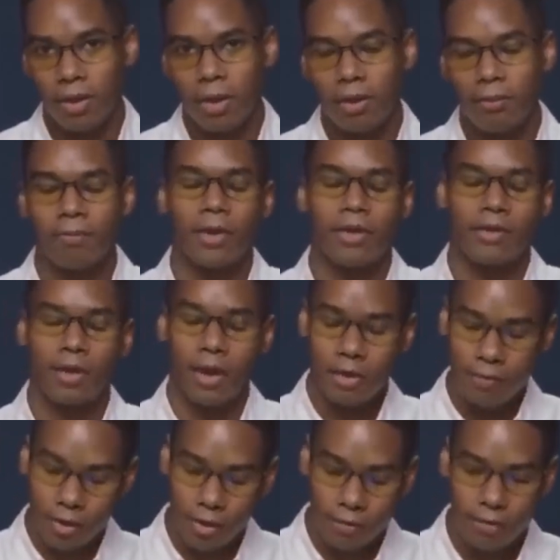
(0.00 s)
but it's
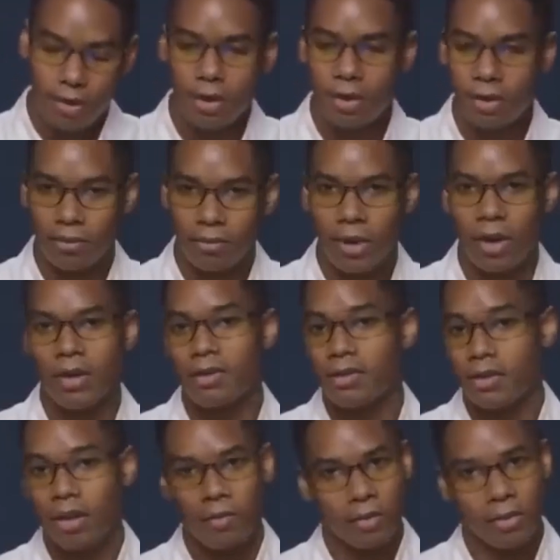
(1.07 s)
kind of out of date and
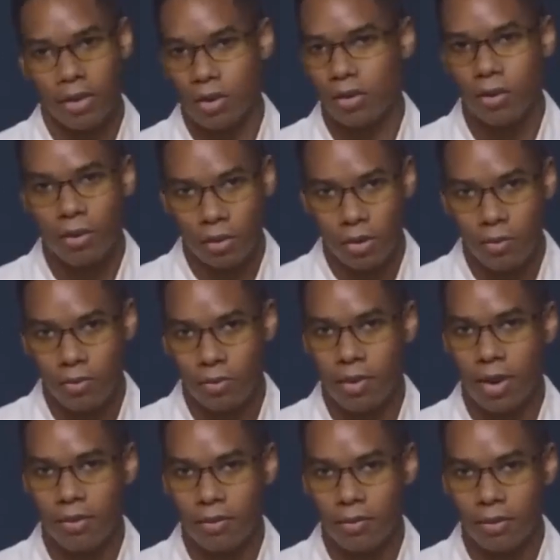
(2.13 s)
it's definitely not going to hold up for
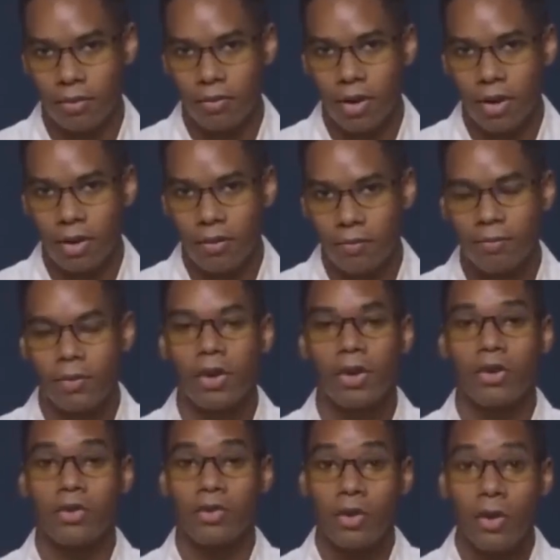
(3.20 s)
Battlefield 5.
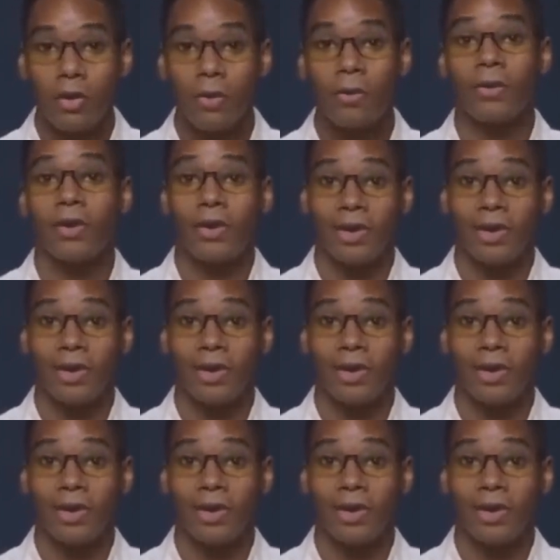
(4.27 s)
So